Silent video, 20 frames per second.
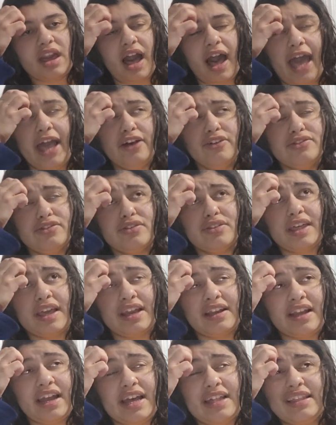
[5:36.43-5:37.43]
I also
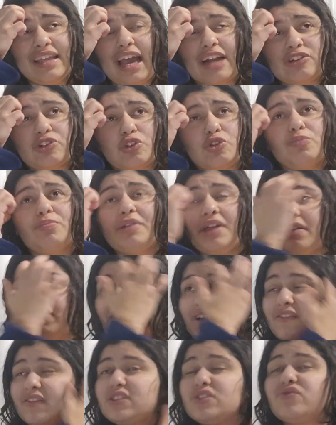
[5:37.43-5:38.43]
think the actress who played
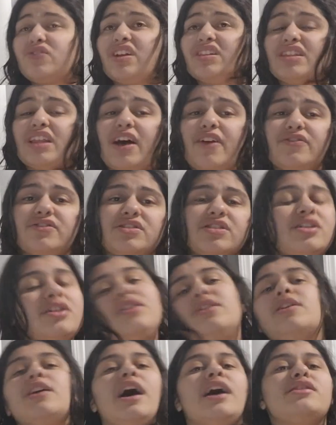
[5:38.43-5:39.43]
Raven's friend left,
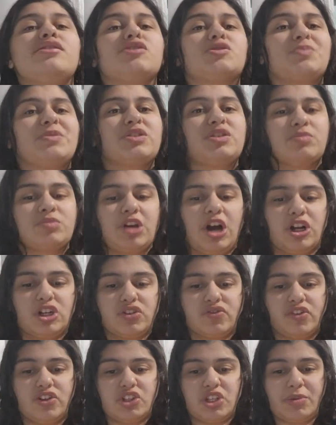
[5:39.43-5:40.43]
and there's been some
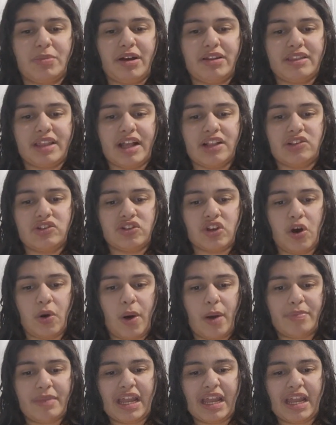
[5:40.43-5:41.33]
controversy about that, so.